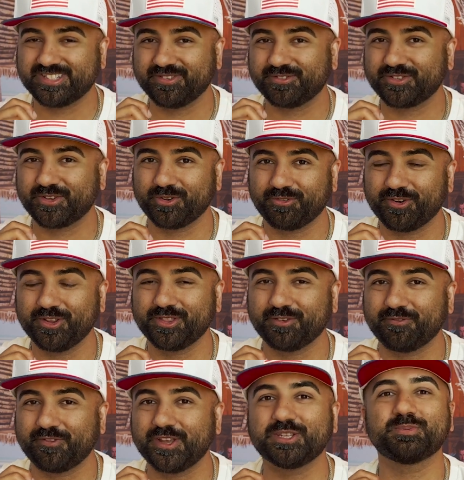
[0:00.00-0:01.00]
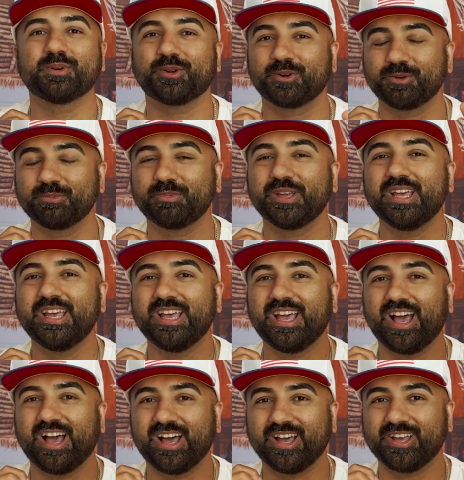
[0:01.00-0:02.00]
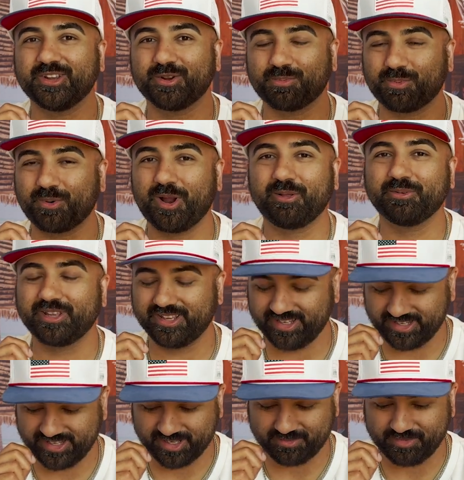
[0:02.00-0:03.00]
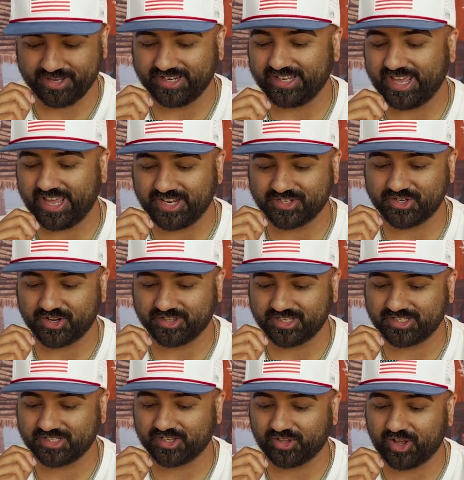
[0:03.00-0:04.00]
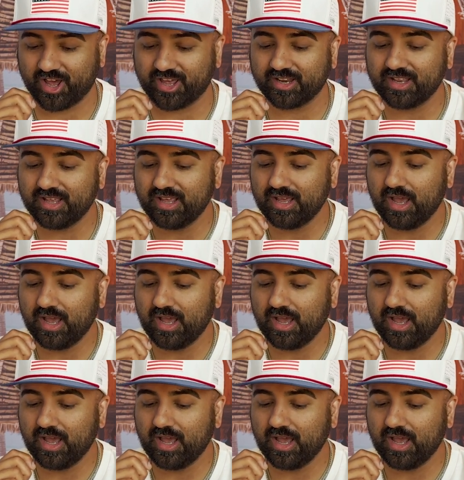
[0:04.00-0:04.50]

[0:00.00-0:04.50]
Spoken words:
If you're in the Facebook group, you're probably going to be engaged on this a lot.